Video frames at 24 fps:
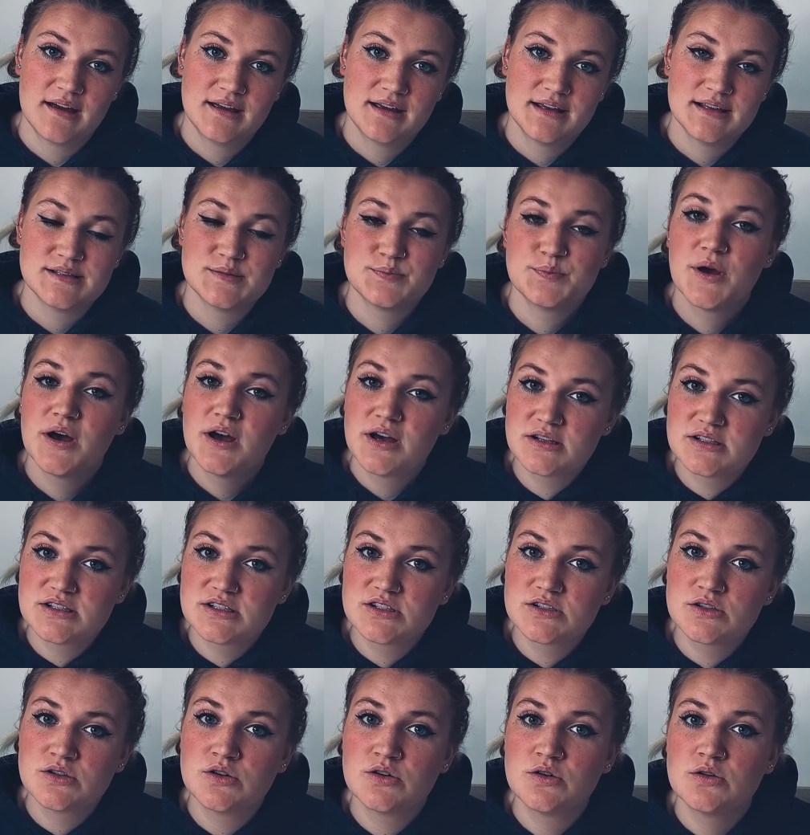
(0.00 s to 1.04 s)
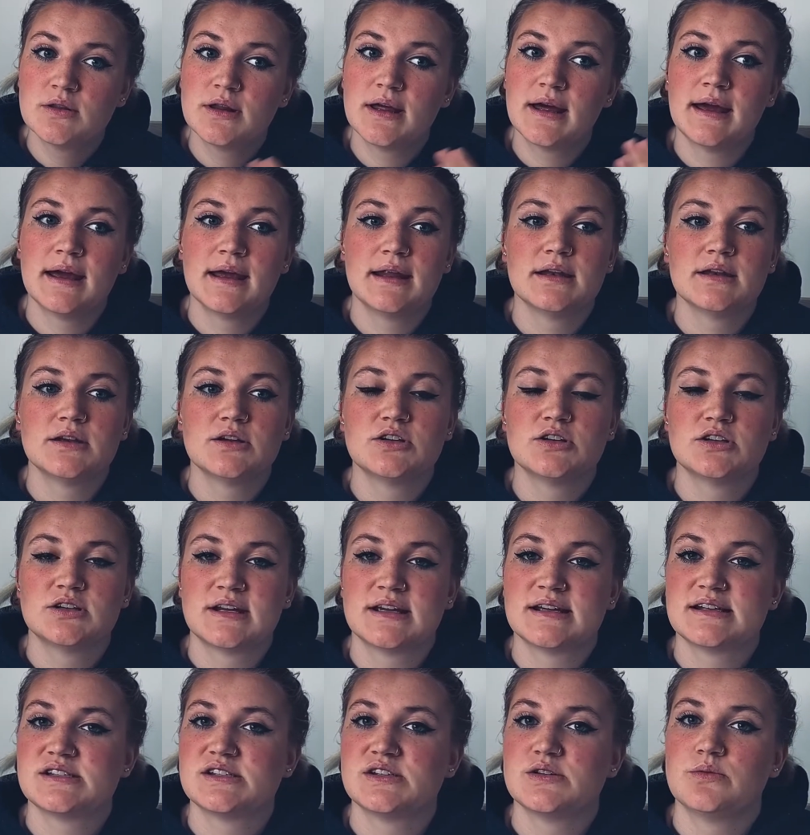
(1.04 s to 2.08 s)
is personal and
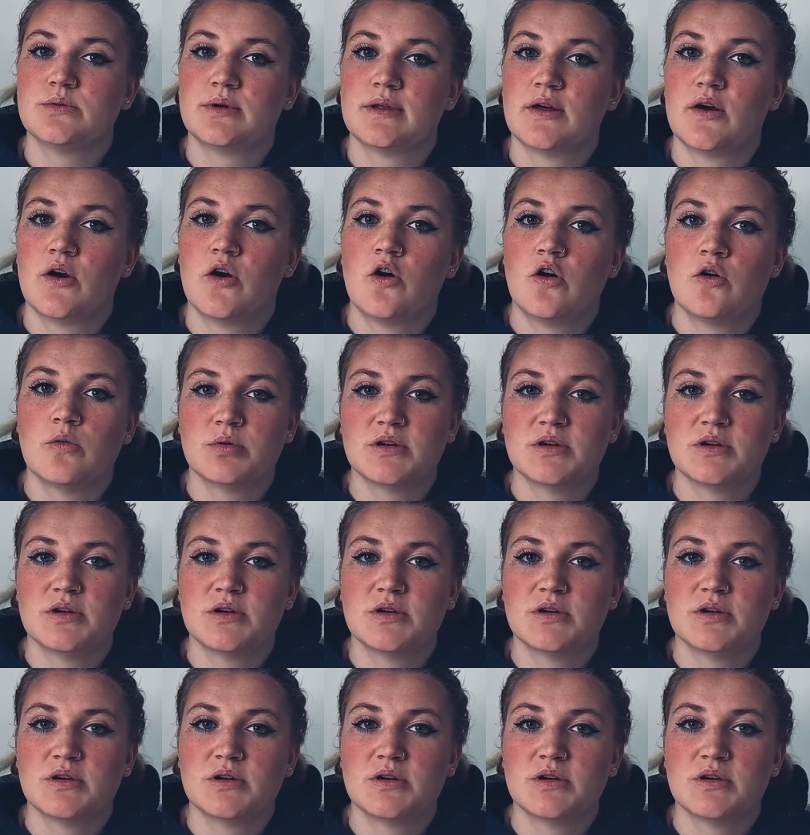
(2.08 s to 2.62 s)
connects you with home.